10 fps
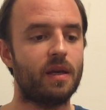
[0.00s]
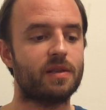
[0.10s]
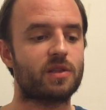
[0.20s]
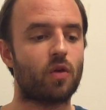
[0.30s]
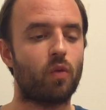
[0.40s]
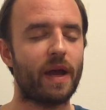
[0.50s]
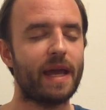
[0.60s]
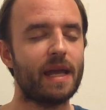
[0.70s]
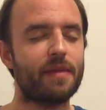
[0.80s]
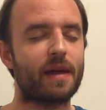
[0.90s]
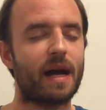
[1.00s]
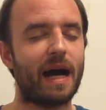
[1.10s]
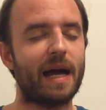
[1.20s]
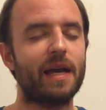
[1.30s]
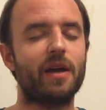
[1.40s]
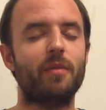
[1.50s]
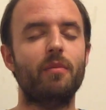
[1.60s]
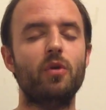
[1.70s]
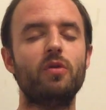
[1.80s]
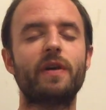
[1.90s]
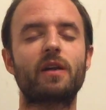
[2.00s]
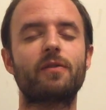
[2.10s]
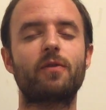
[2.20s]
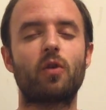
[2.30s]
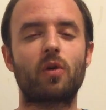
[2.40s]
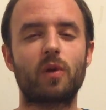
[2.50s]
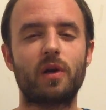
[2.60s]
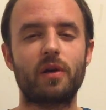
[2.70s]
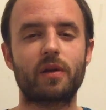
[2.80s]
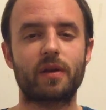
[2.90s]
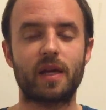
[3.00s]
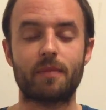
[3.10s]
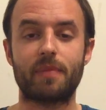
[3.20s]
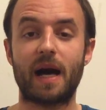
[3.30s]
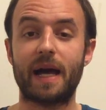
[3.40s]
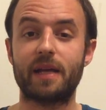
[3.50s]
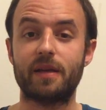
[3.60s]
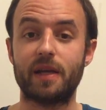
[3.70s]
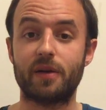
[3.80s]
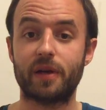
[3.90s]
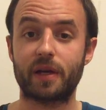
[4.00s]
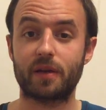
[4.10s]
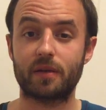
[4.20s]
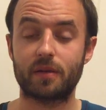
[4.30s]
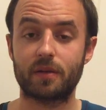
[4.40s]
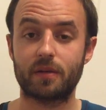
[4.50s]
the way that I am moving forward and pioneering,